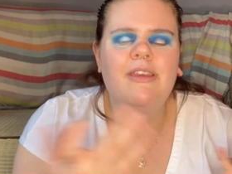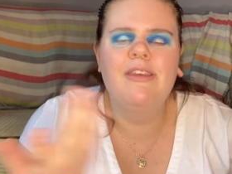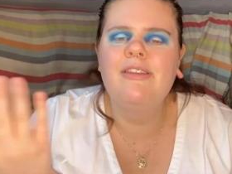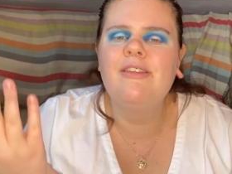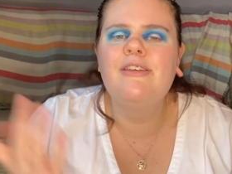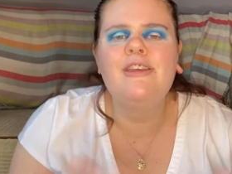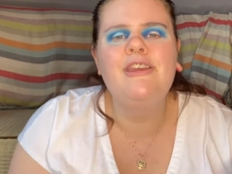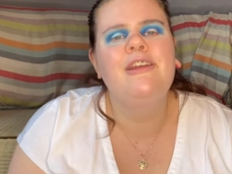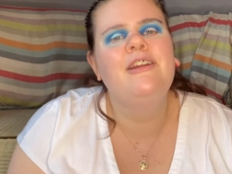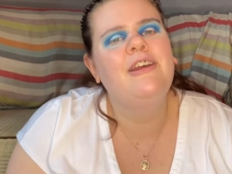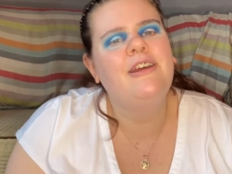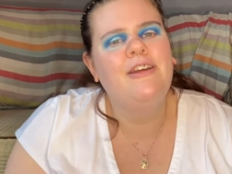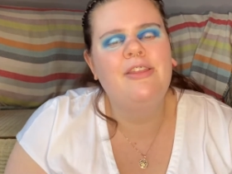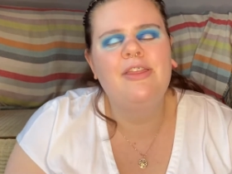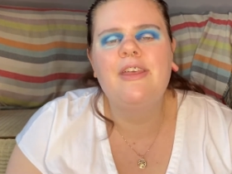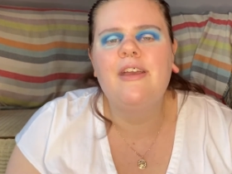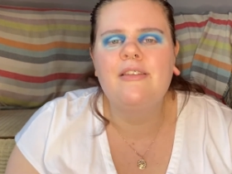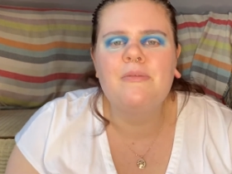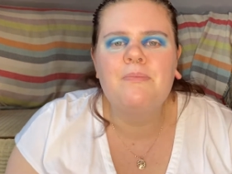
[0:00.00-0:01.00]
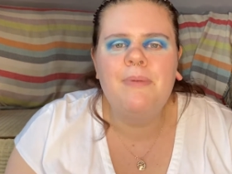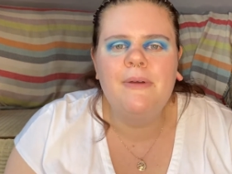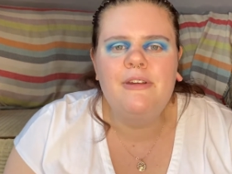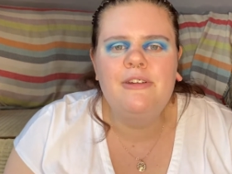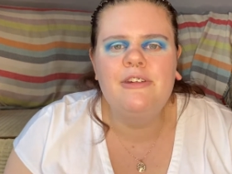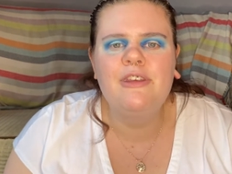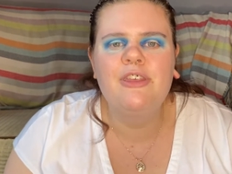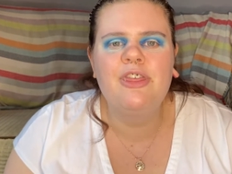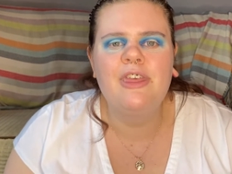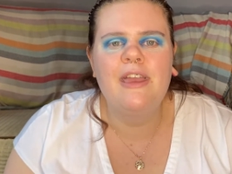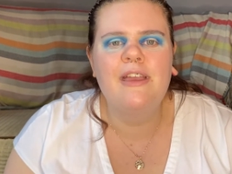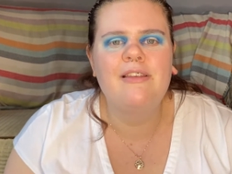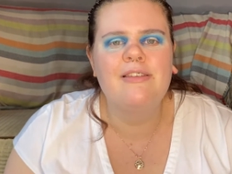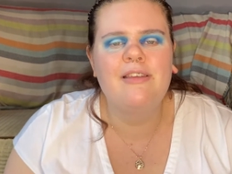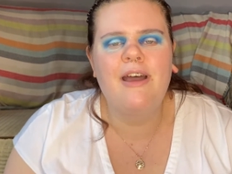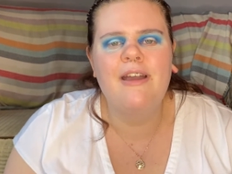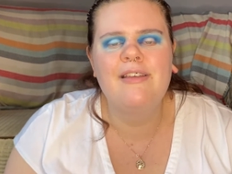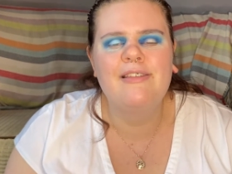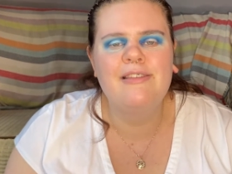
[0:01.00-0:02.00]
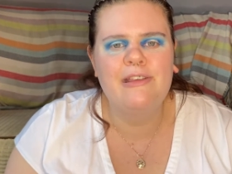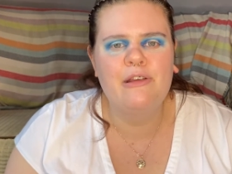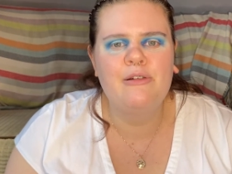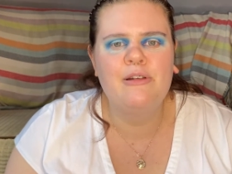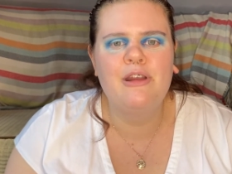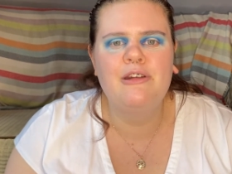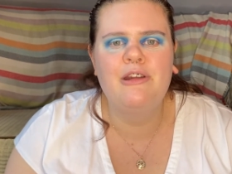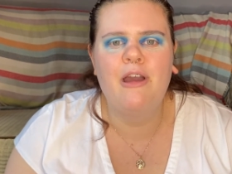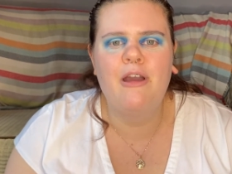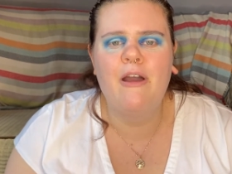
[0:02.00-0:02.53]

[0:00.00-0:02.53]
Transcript: You know, there's a bunch of things that I still don't know.